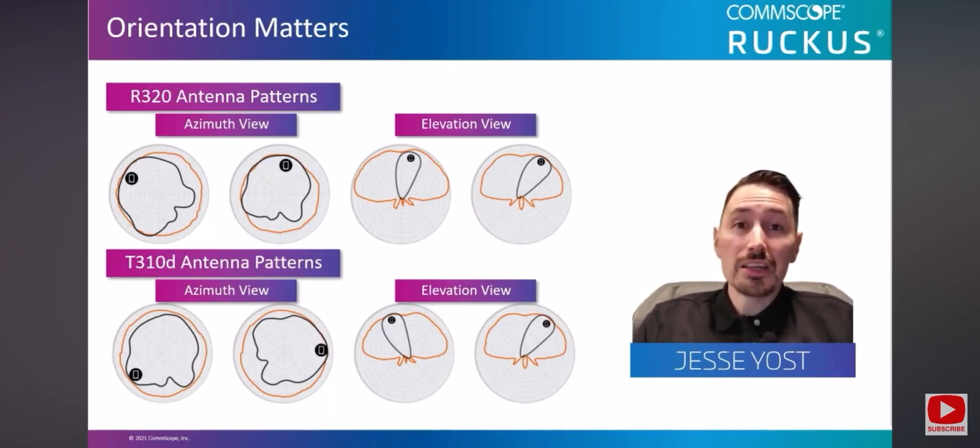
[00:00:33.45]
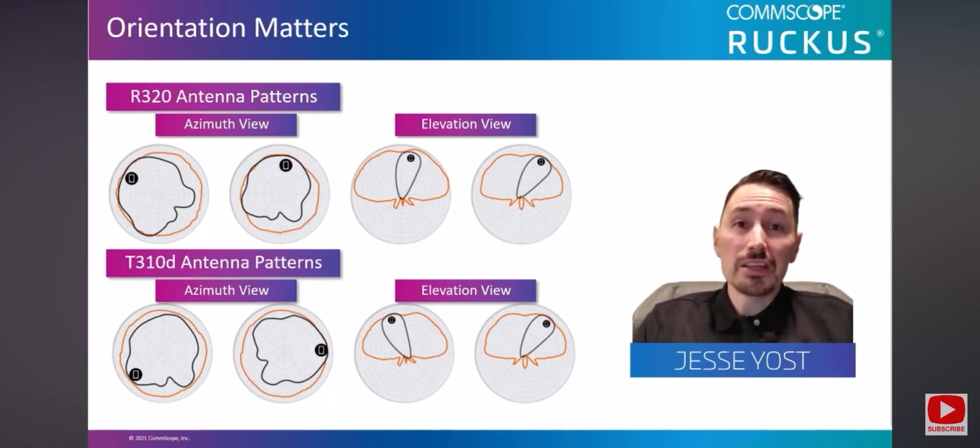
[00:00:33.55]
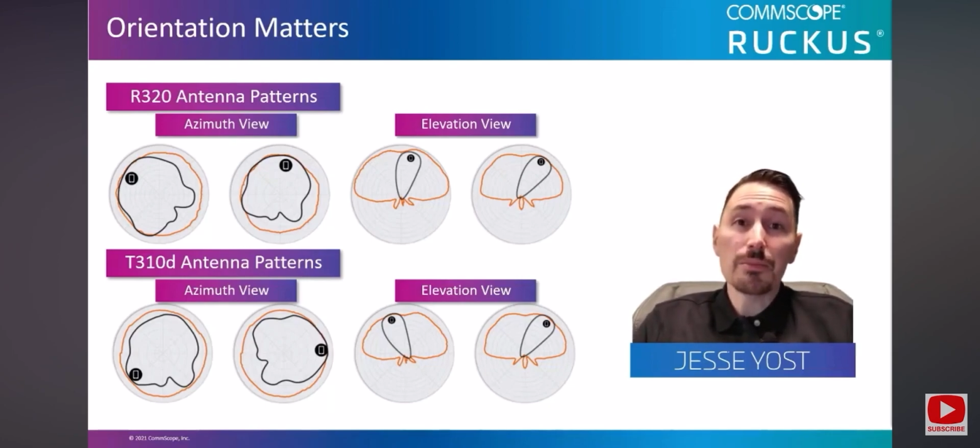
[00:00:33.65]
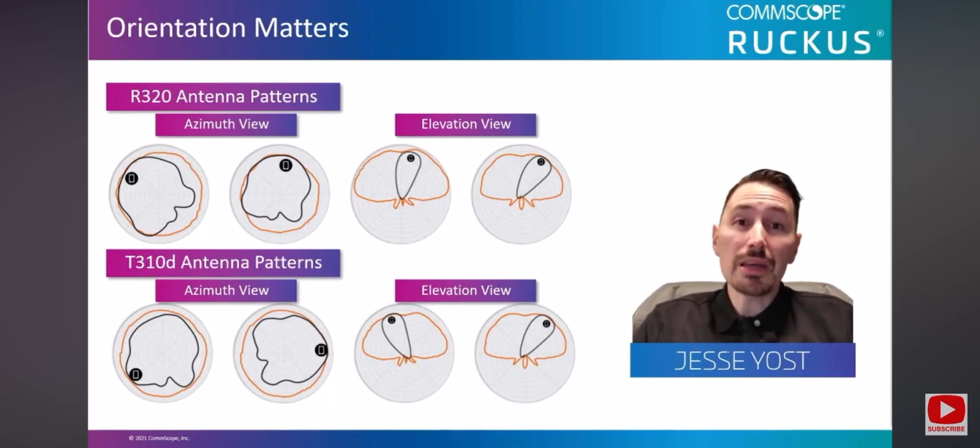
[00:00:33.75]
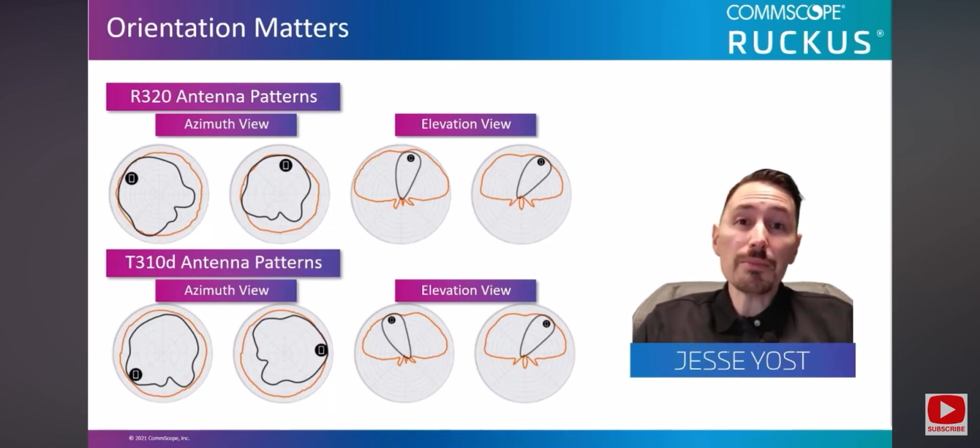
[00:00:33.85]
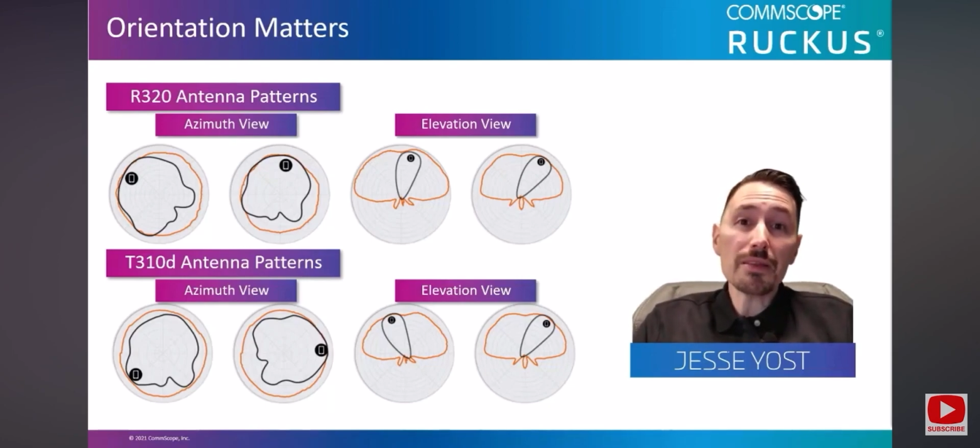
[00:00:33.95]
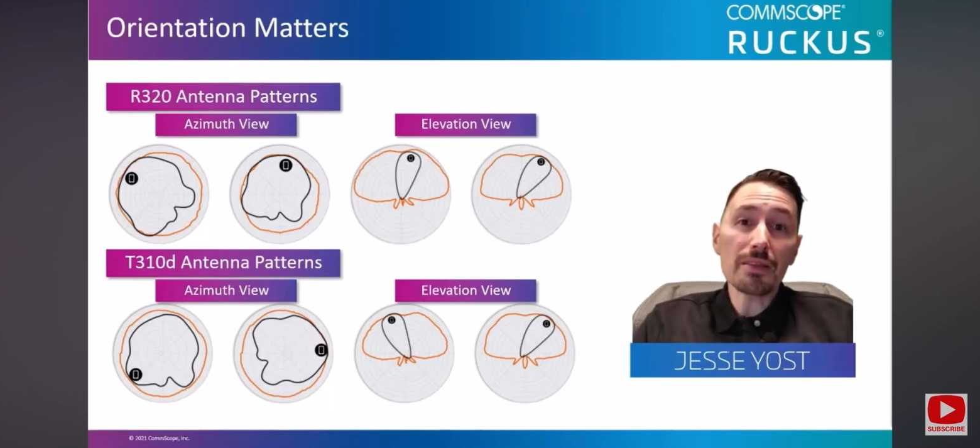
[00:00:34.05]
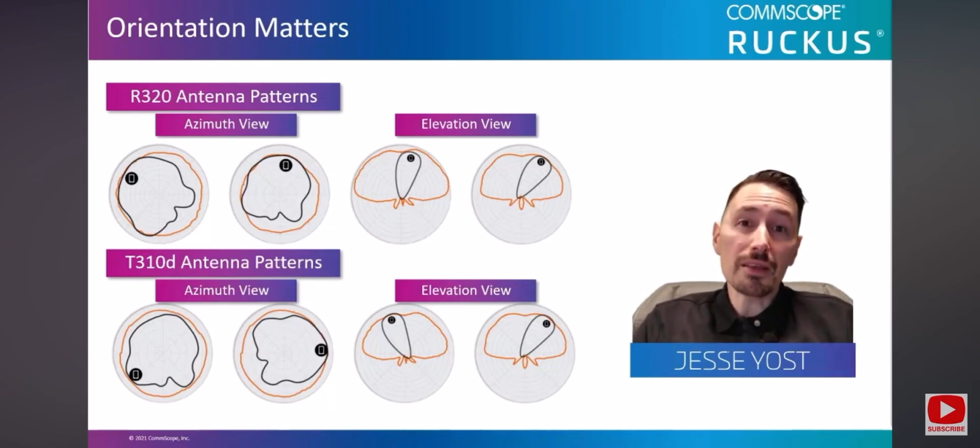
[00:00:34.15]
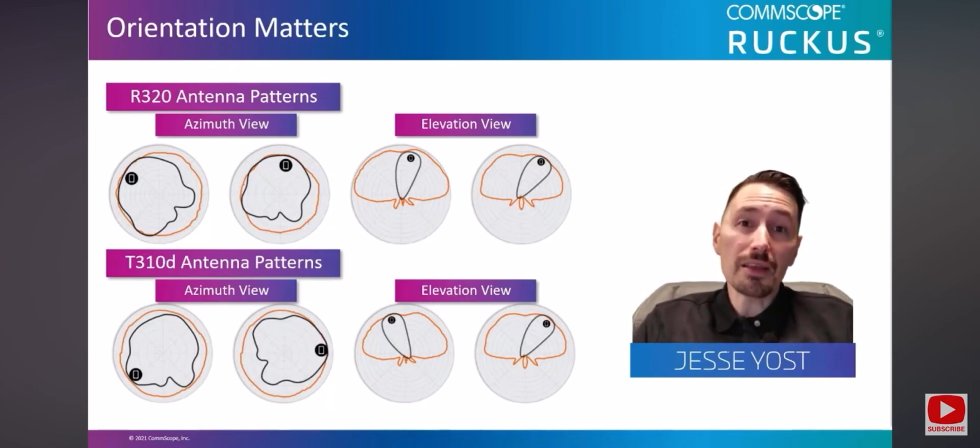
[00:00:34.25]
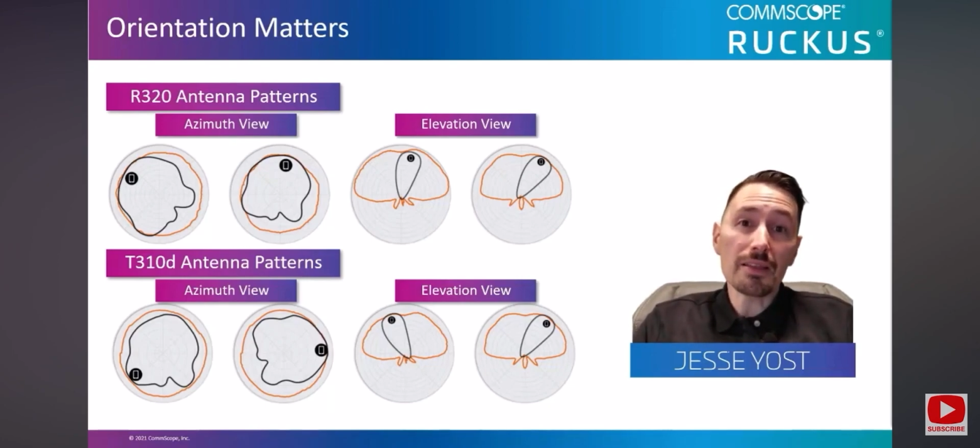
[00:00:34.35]
you may be
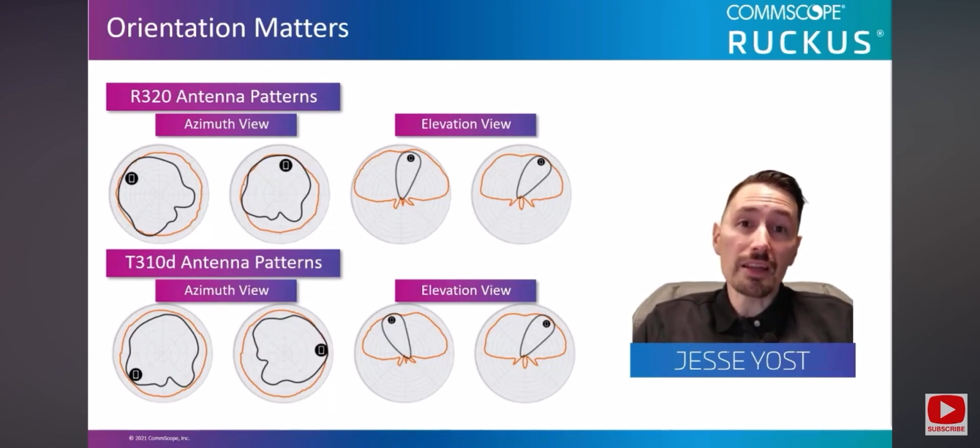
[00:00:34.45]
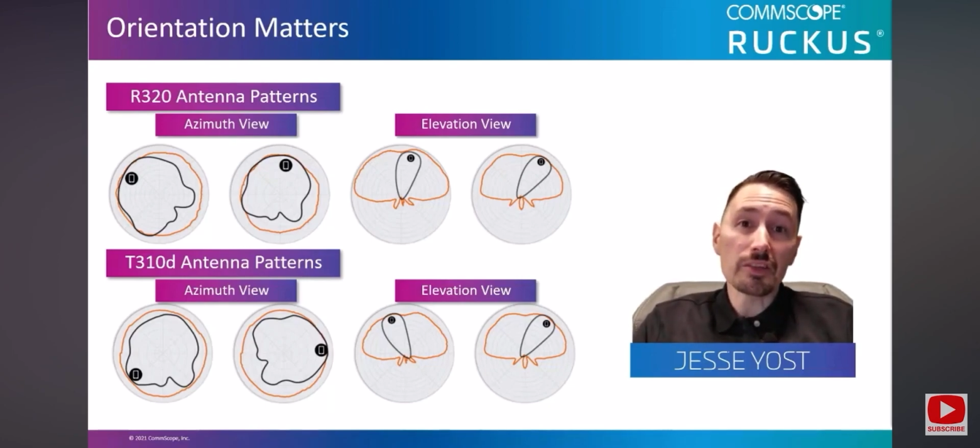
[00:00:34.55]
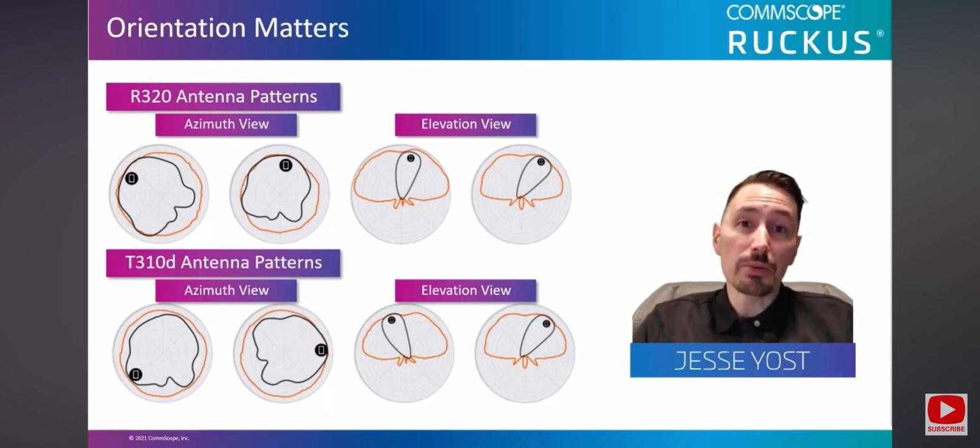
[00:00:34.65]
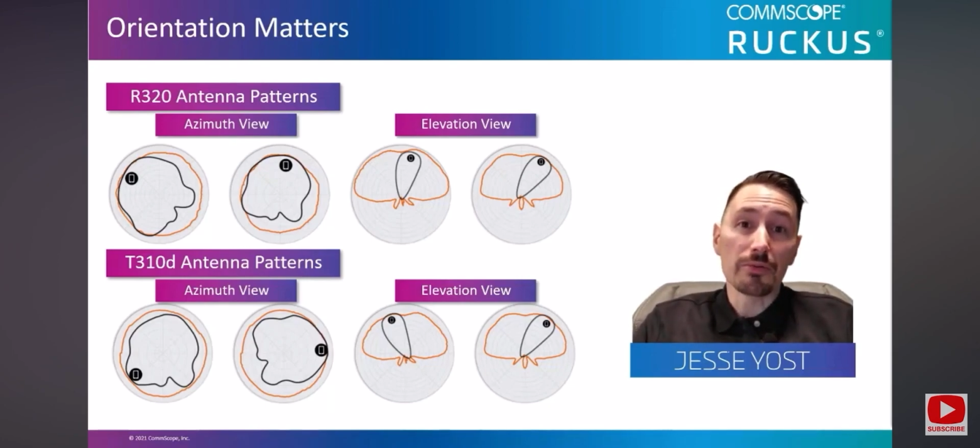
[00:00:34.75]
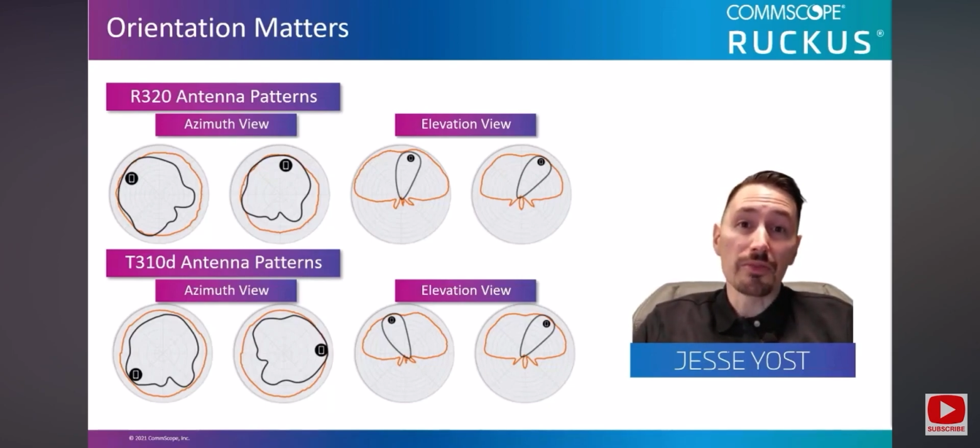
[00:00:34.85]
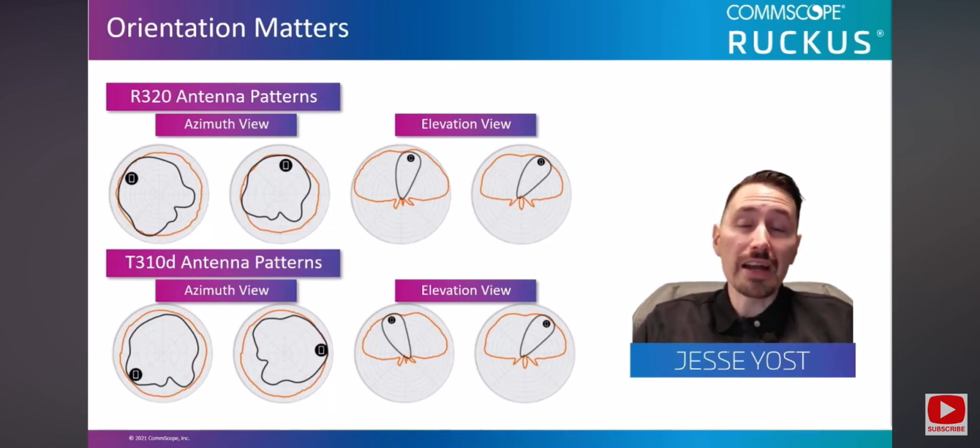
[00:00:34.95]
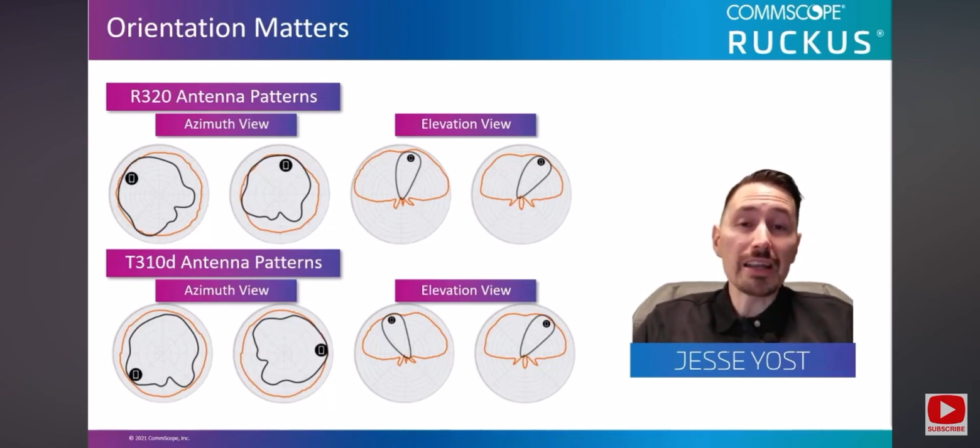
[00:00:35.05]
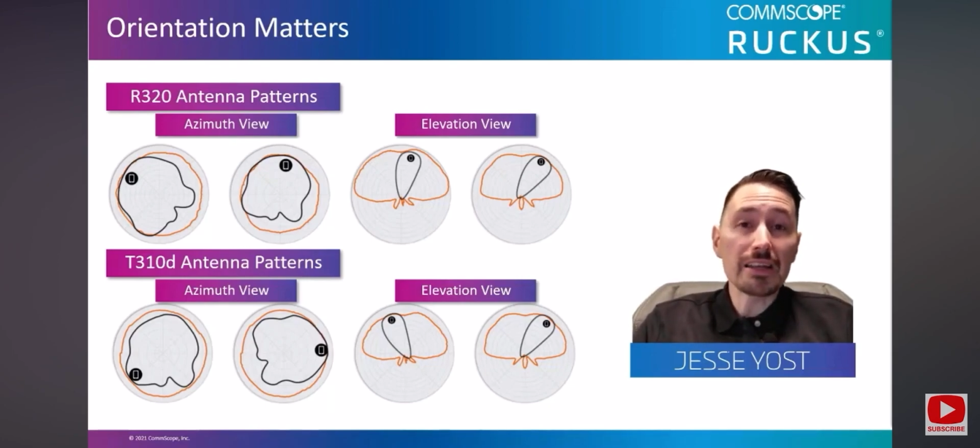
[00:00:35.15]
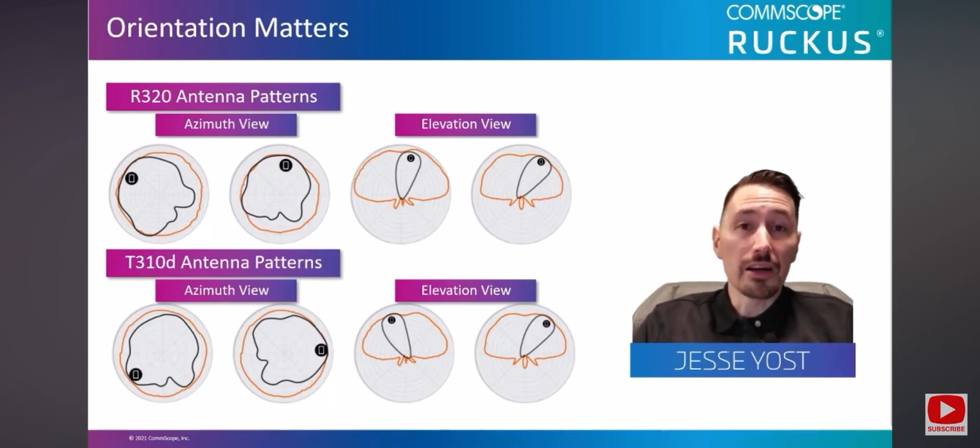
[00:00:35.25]
thinking that it's providing